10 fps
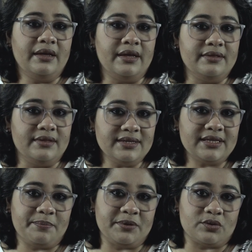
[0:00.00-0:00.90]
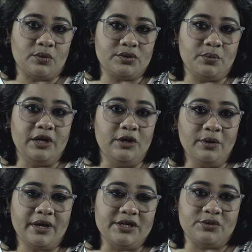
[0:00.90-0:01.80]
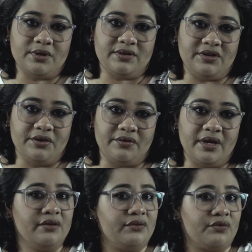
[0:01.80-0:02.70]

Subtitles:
In this episode, we'll look into the theory,